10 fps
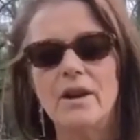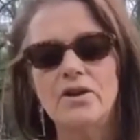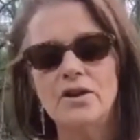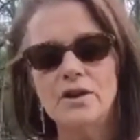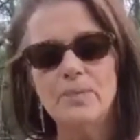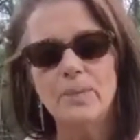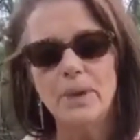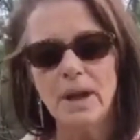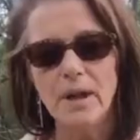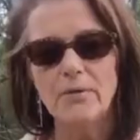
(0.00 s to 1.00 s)
Just
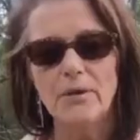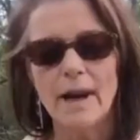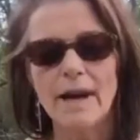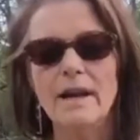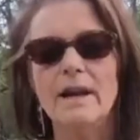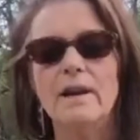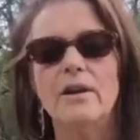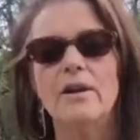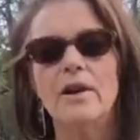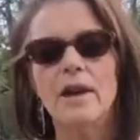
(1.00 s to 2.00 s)
be right
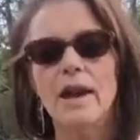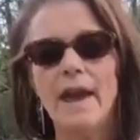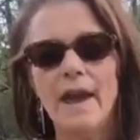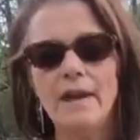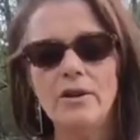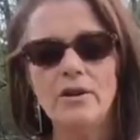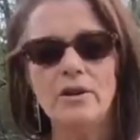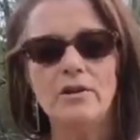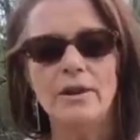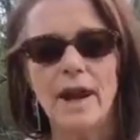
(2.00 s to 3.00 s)
here in your
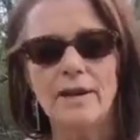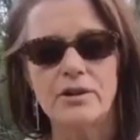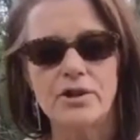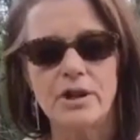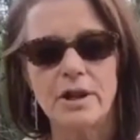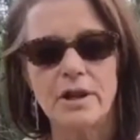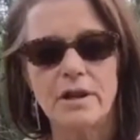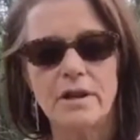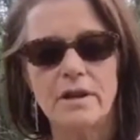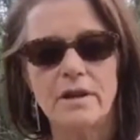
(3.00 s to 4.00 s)
own energy.
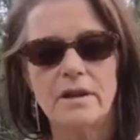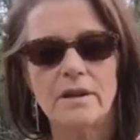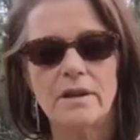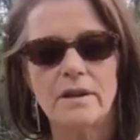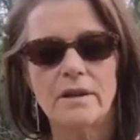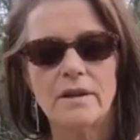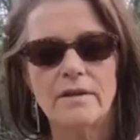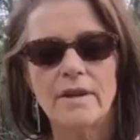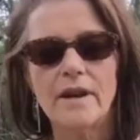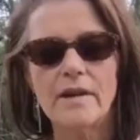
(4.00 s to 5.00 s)

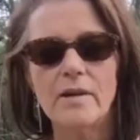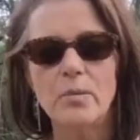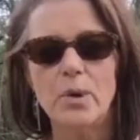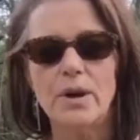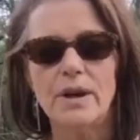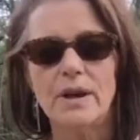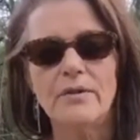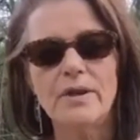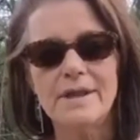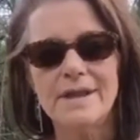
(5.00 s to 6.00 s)
Very important. If
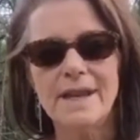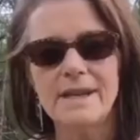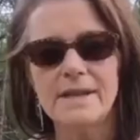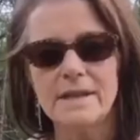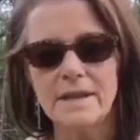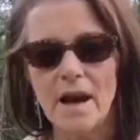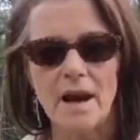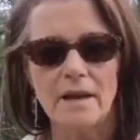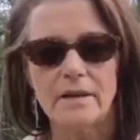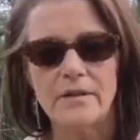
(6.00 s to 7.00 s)
we stay
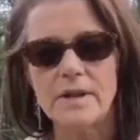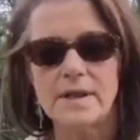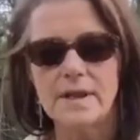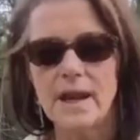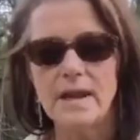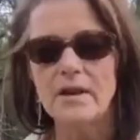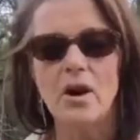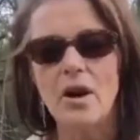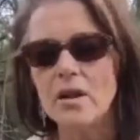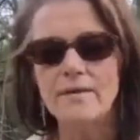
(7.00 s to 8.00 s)
stuck, if we stay in
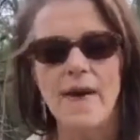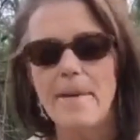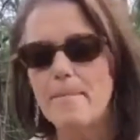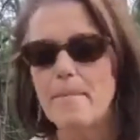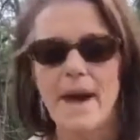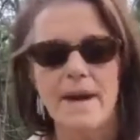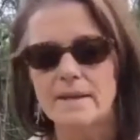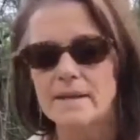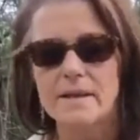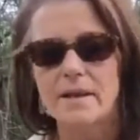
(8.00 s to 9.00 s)
all of that
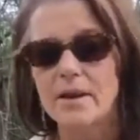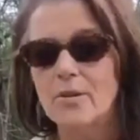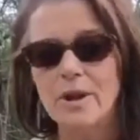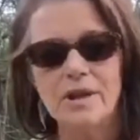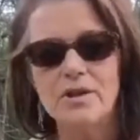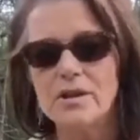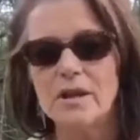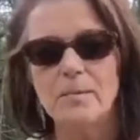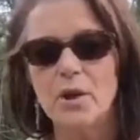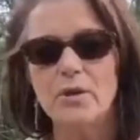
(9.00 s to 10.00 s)
mess, we can just
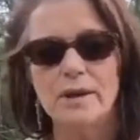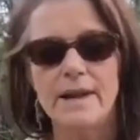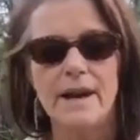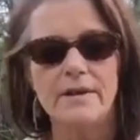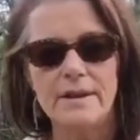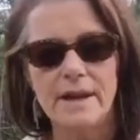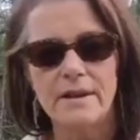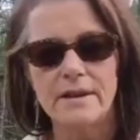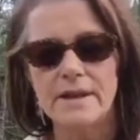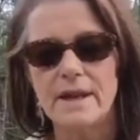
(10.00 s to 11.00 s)
keep going down and
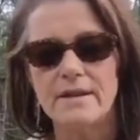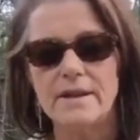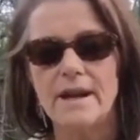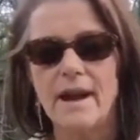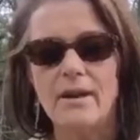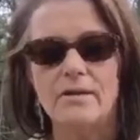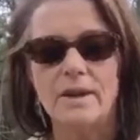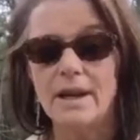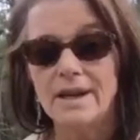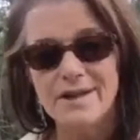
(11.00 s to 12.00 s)
down and down and down.
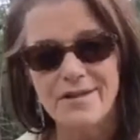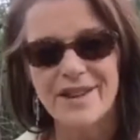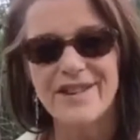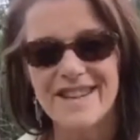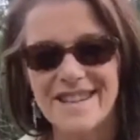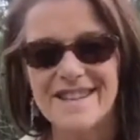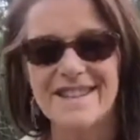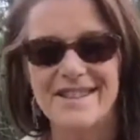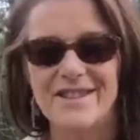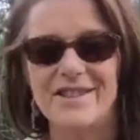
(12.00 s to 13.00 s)
It's very
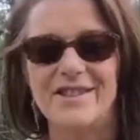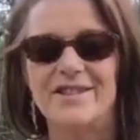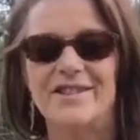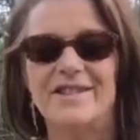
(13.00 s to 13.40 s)
easy to do.